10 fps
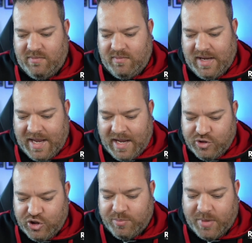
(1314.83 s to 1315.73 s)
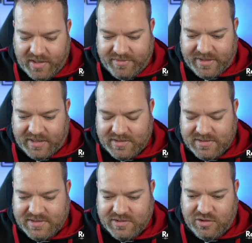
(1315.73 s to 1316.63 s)
how you buy
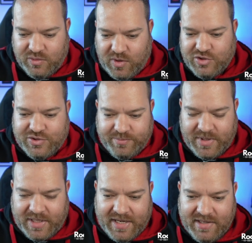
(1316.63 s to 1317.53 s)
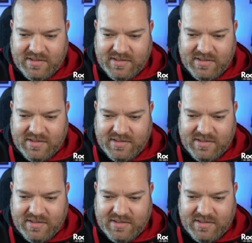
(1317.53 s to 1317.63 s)
things, you'll watch somebody